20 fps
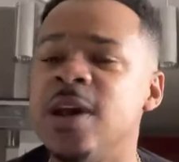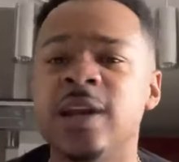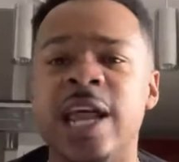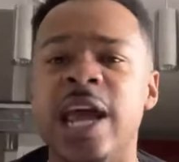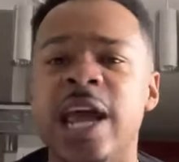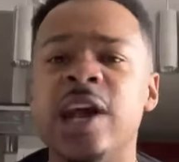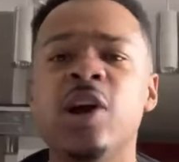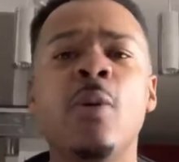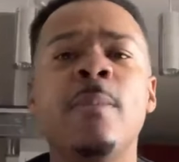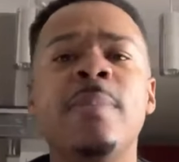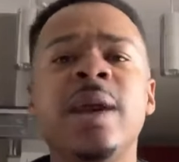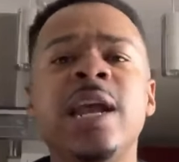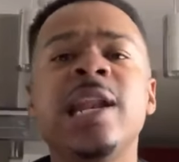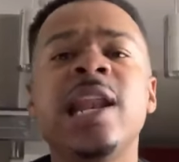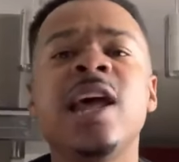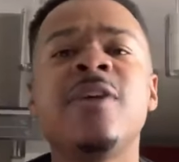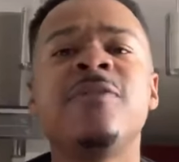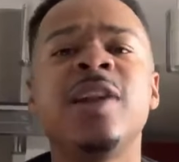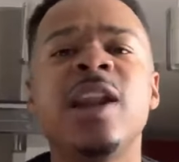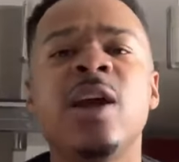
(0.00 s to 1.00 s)
They gonna be
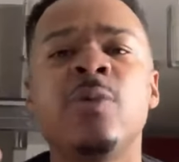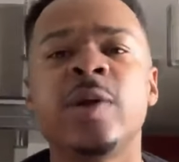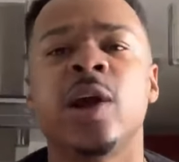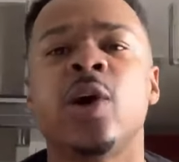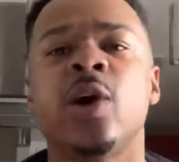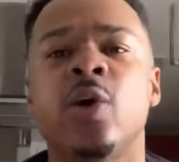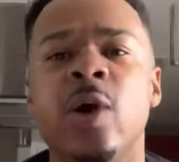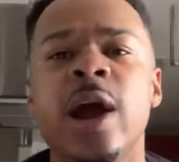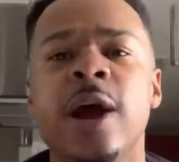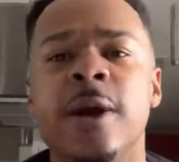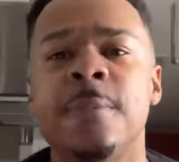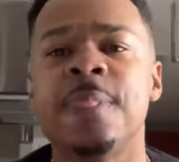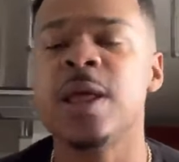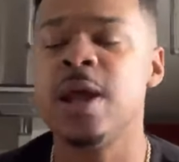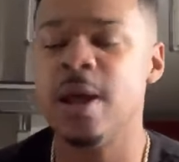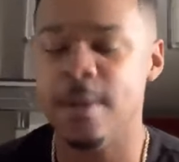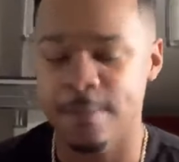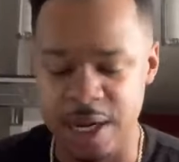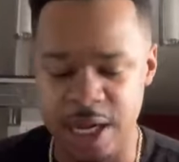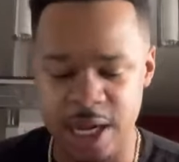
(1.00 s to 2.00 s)
living in regret
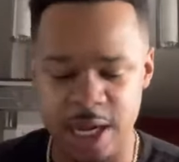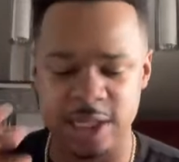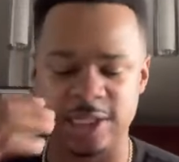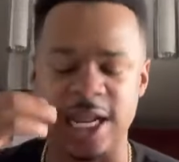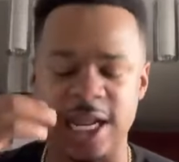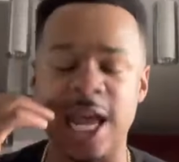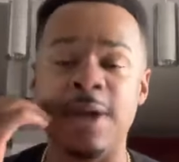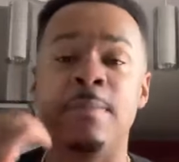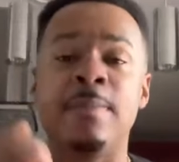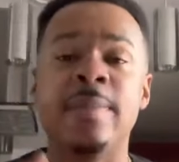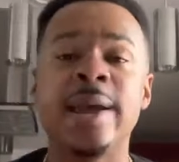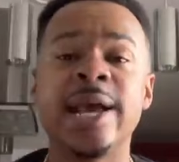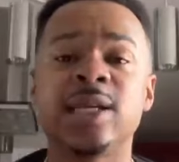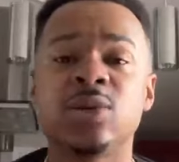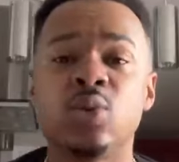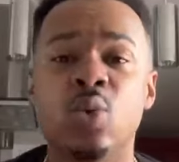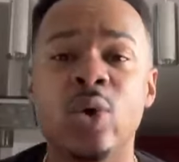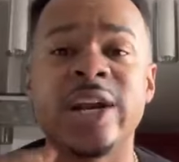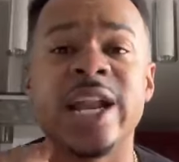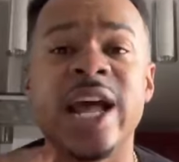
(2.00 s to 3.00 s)
because they miss
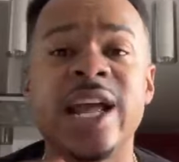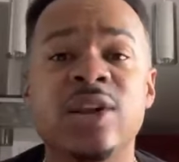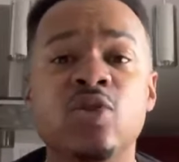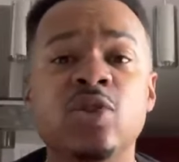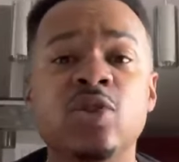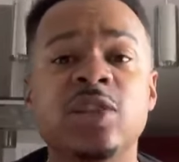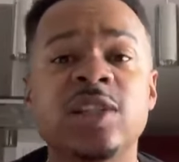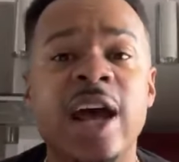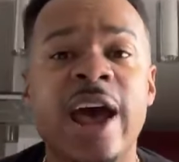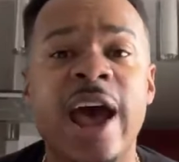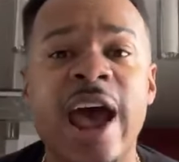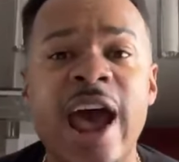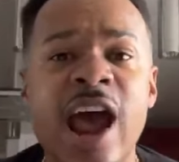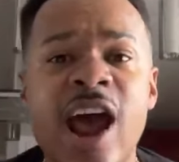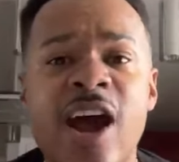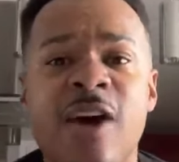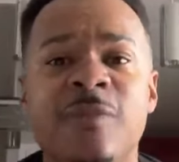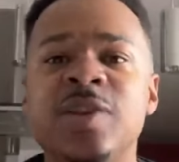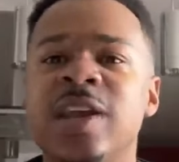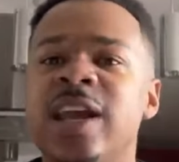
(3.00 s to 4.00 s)
what they used to
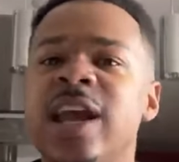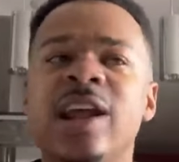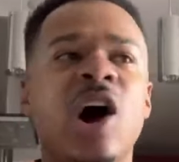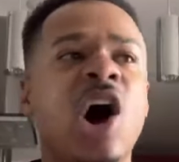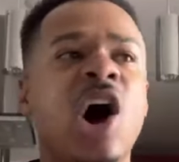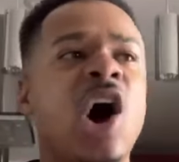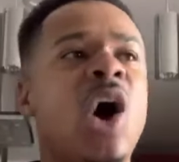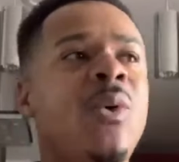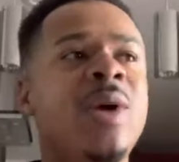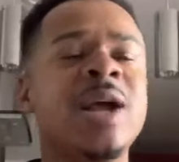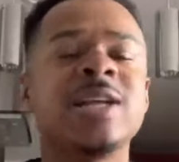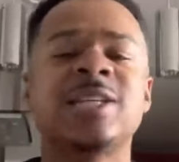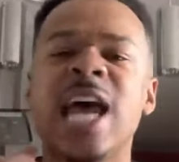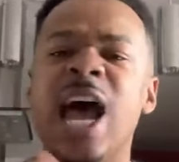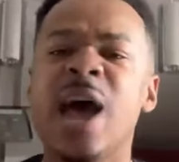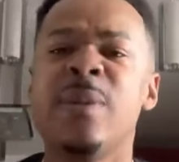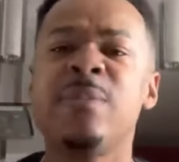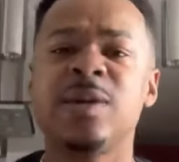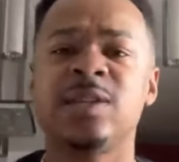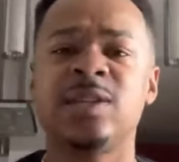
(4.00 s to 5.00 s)
have. It always
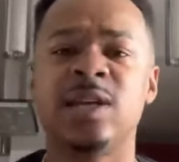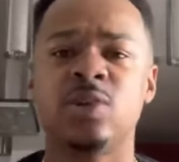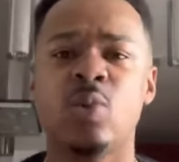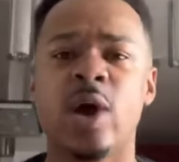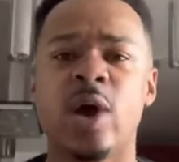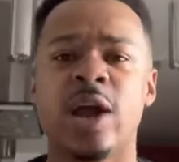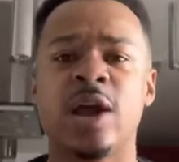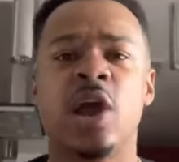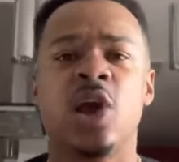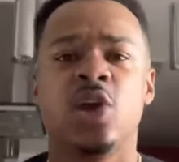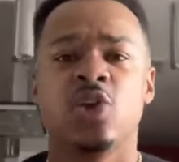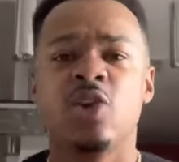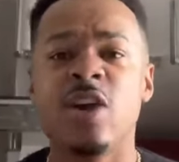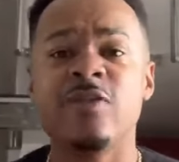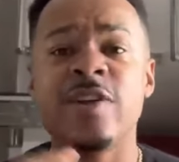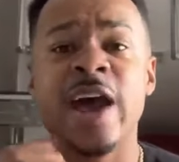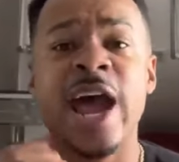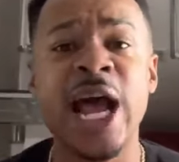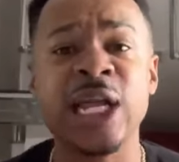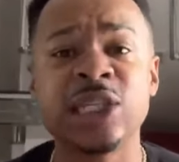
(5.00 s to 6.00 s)
happens this way. You
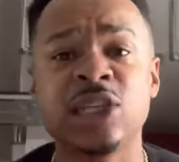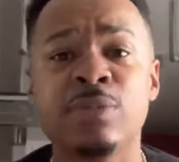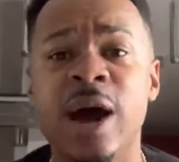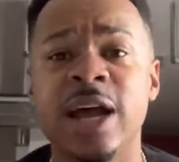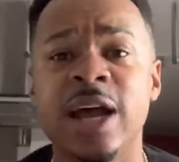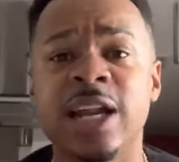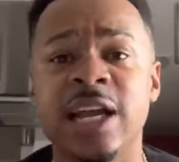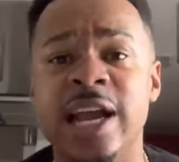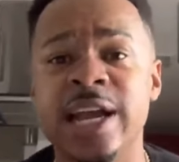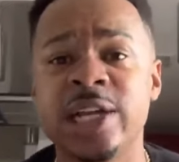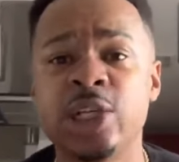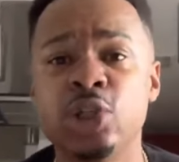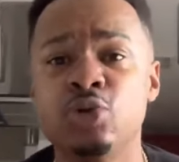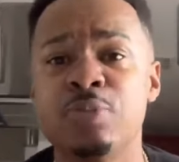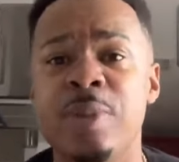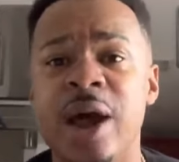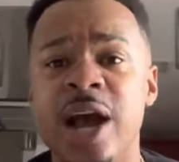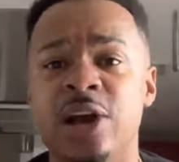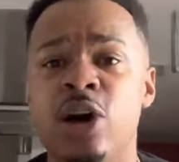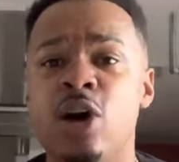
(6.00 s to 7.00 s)
ever had somebody hit you
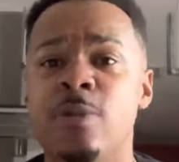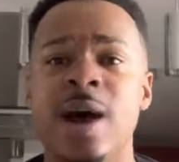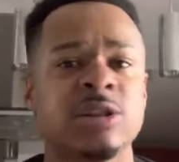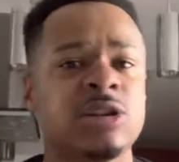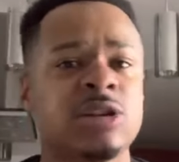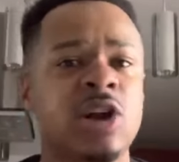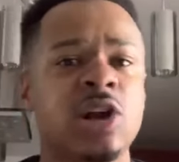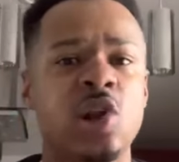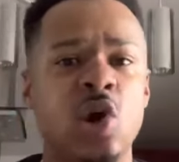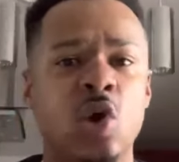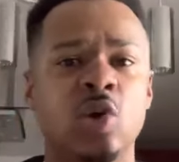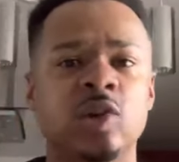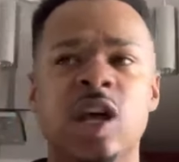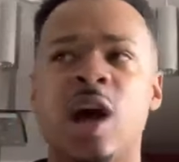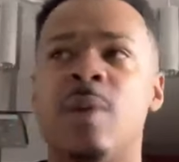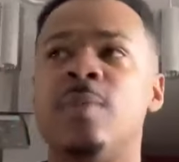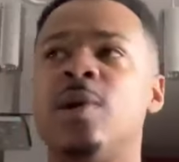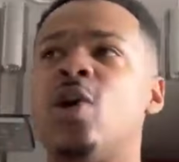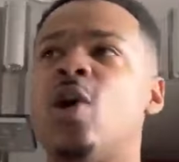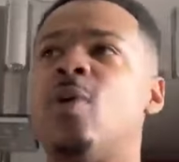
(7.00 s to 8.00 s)
back up after a long
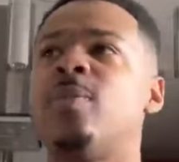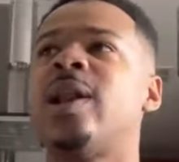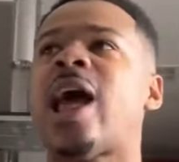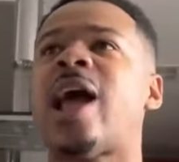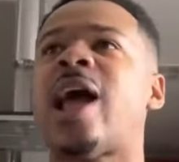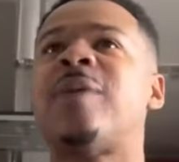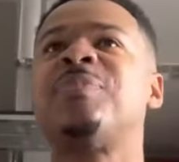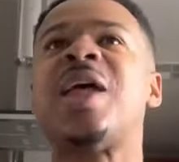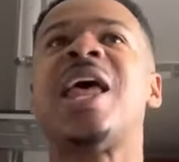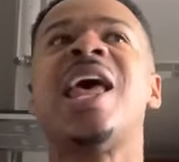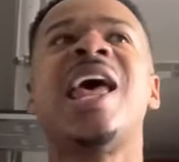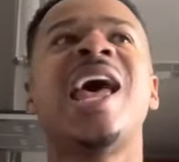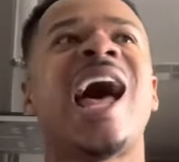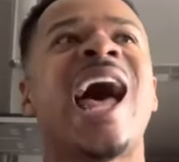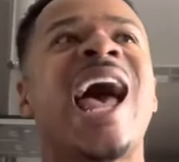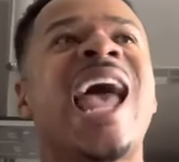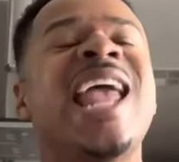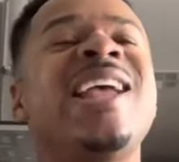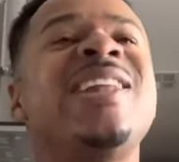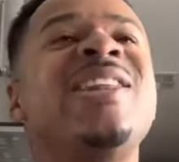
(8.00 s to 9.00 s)
time ago and be like,
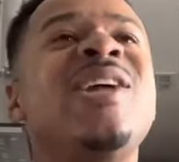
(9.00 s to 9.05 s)
how you